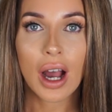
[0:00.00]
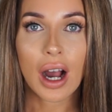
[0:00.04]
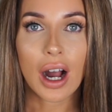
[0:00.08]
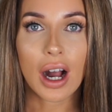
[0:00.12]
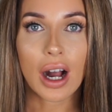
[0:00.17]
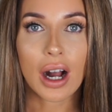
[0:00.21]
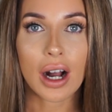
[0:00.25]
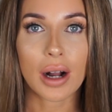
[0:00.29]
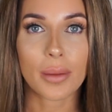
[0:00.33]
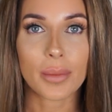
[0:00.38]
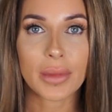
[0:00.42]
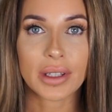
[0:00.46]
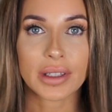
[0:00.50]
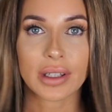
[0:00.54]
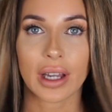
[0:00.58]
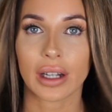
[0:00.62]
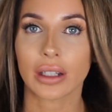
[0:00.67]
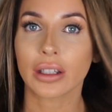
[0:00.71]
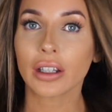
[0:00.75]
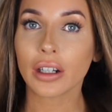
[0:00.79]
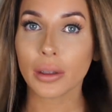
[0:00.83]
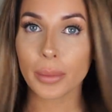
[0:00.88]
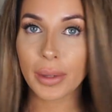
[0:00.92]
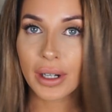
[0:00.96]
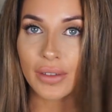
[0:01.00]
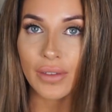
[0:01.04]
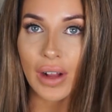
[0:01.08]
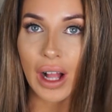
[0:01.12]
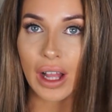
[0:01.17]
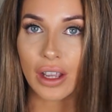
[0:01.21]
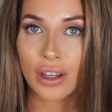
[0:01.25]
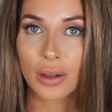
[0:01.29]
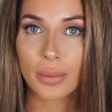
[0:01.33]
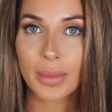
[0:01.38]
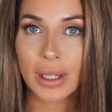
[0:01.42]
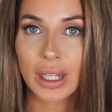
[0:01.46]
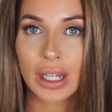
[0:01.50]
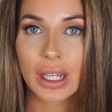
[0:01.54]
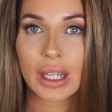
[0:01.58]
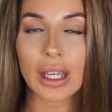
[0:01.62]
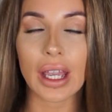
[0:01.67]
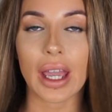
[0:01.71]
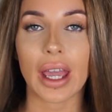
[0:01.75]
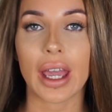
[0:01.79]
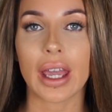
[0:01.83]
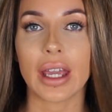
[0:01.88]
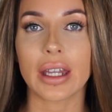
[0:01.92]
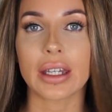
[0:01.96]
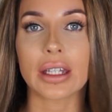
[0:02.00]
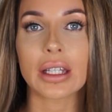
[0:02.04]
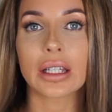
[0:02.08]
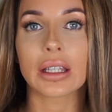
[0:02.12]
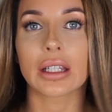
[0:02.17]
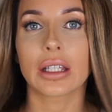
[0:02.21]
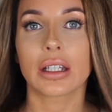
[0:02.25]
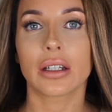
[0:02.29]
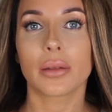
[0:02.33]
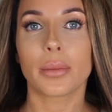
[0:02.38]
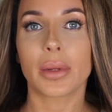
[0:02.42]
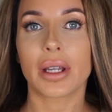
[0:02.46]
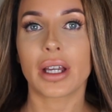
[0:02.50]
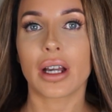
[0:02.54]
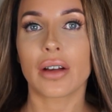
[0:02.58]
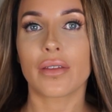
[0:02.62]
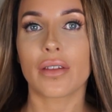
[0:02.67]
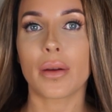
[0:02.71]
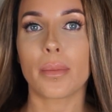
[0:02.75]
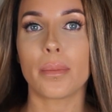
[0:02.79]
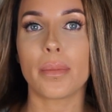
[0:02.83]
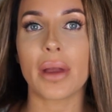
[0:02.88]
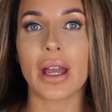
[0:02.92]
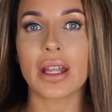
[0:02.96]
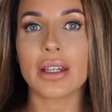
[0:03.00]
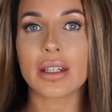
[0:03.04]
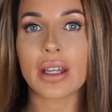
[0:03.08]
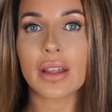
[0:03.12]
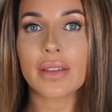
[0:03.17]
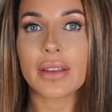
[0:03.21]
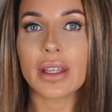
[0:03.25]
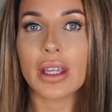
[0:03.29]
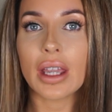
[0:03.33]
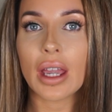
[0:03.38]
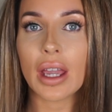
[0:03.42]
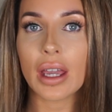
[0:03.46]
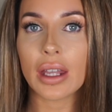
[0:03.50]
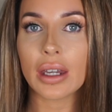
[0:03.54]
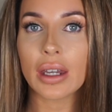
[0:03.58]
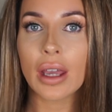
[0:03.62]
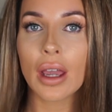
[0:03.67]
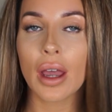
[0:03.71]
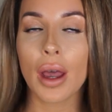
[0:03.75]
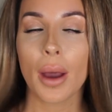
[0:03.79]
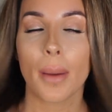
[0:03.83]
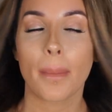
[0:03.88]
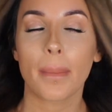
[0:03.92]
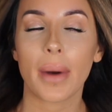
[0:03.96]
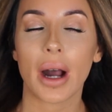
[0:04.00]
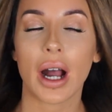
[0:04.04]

It's got a little bit of volume in it and a little bit of a bend on the end,